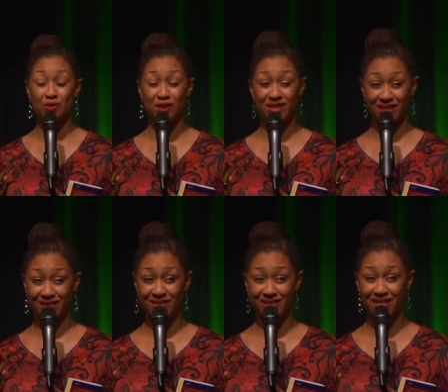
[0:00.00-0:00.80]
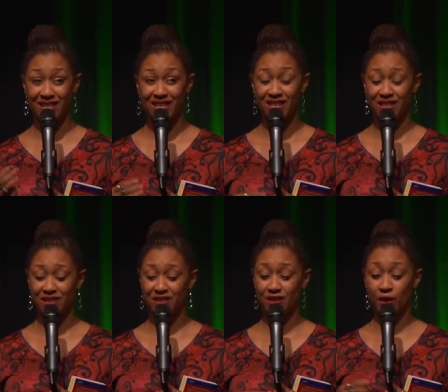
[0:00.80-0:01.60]
three things.
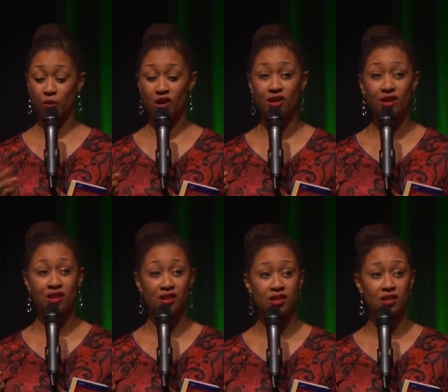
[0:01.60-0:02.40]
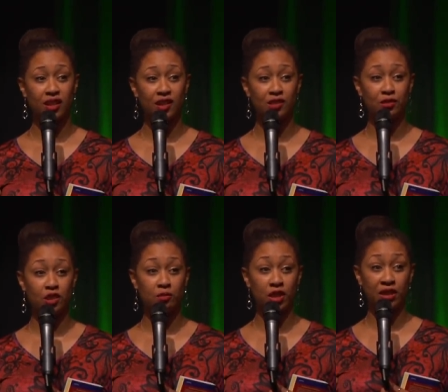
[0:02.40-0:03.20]
You, you got to work like you don't
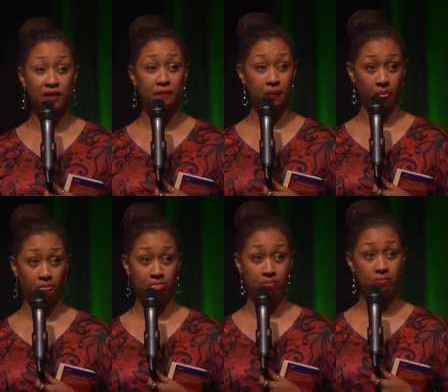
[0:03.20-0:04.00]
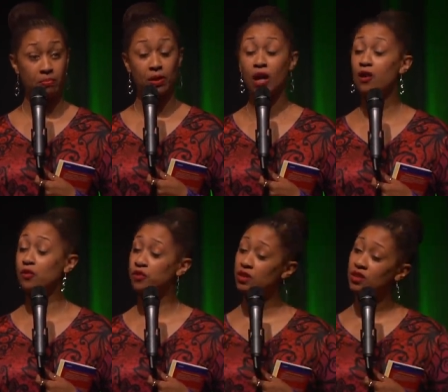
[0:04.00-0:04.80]
need the money,
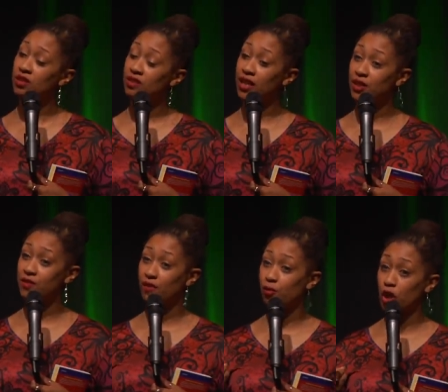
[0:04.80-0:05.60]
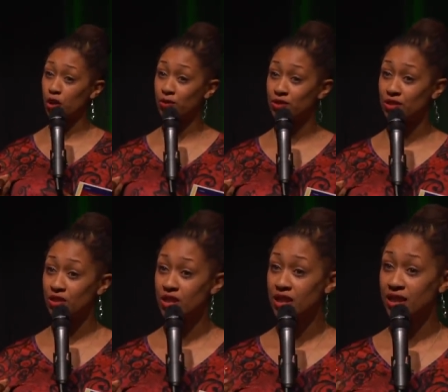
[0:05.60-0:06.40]
love like you've never been hurt,
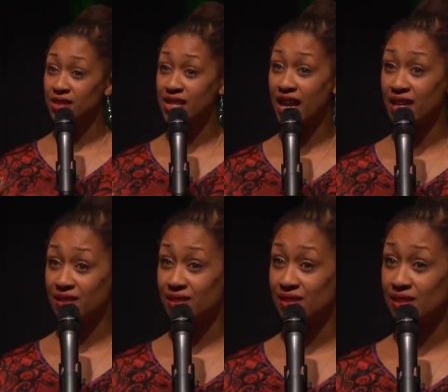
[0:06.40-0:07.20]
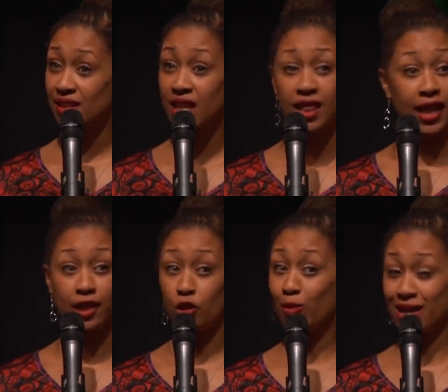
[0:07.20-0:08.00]
and dance
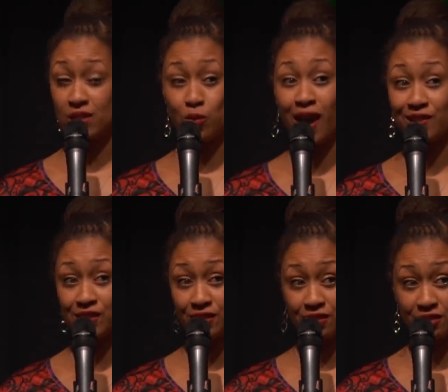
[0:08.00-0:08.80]
like nobody's watching.